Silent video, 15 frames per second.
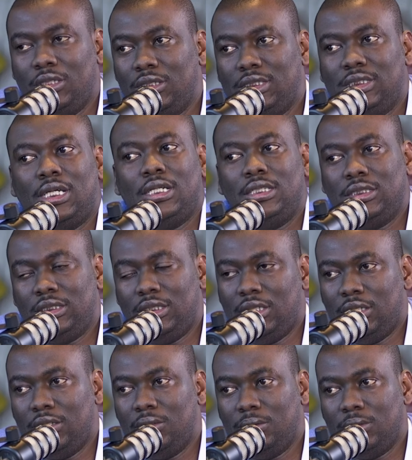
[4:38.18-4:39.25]
start
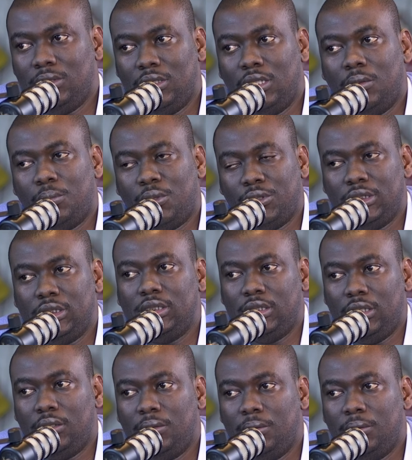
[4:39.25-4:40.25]
that process? Yeah.